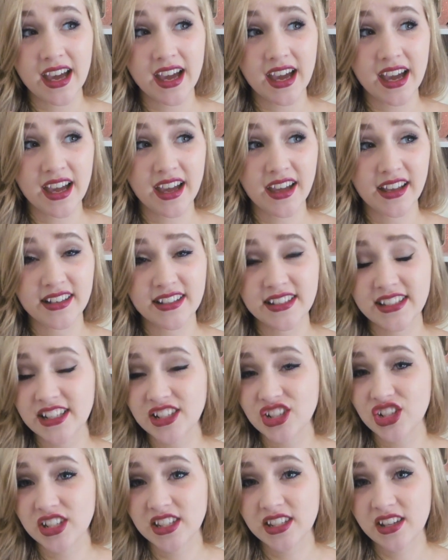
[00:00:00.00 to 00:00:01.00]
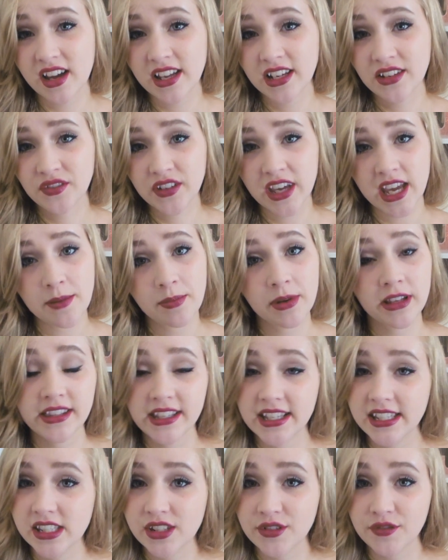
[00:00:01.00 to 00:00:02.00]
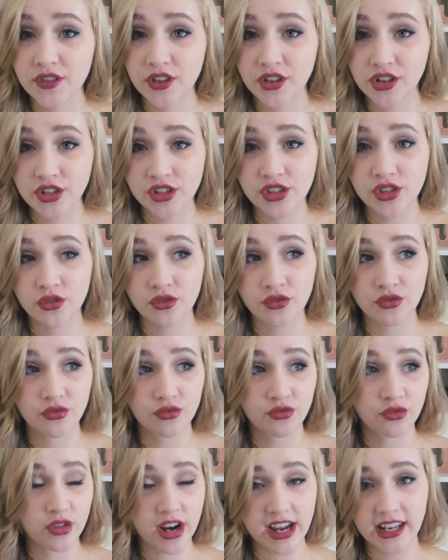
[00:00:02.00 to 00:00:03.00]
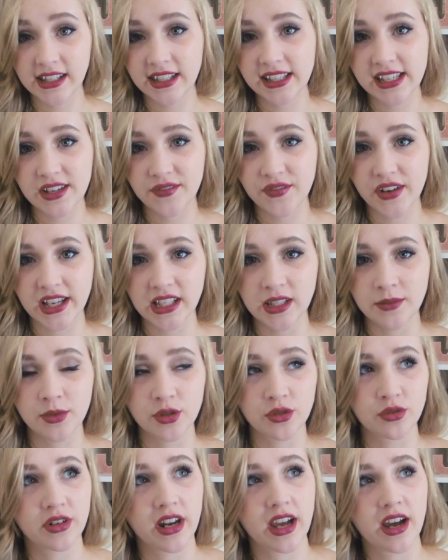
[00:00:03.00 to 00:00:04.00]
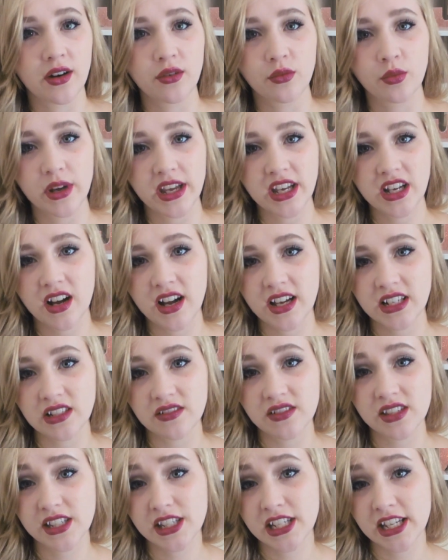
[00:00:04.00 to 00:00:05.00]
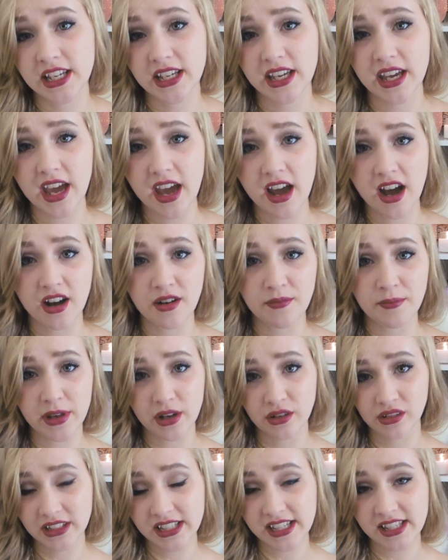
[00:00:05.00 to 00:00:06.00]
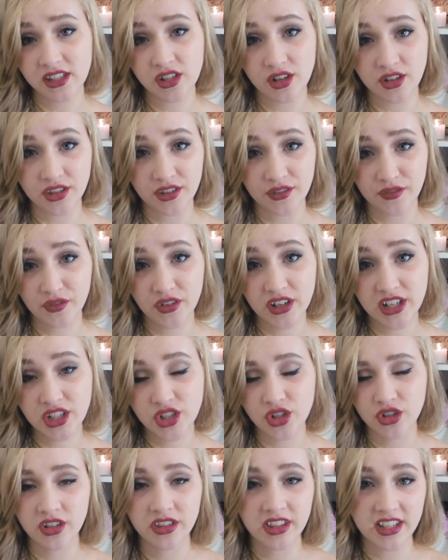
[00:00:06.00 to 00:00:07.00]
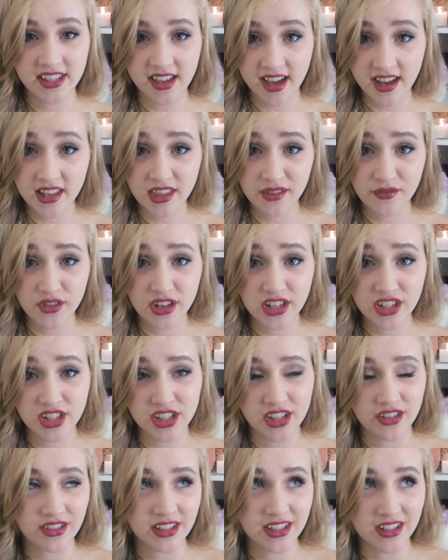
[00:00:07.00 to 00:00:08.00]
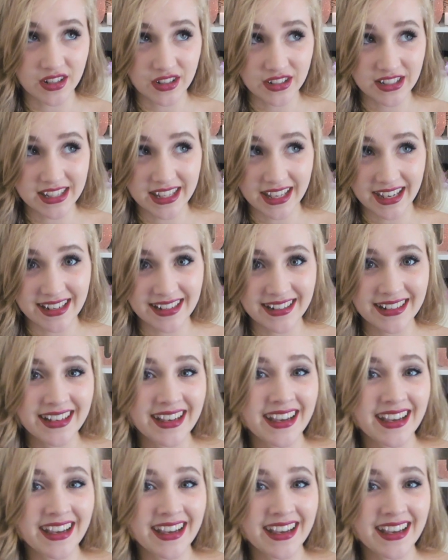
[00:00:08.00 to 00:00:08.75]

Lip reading: and just kind of keep a list of those readily available. Now, we kind of stick our meal list on the fridge or on the side of the fridge so it's not seen.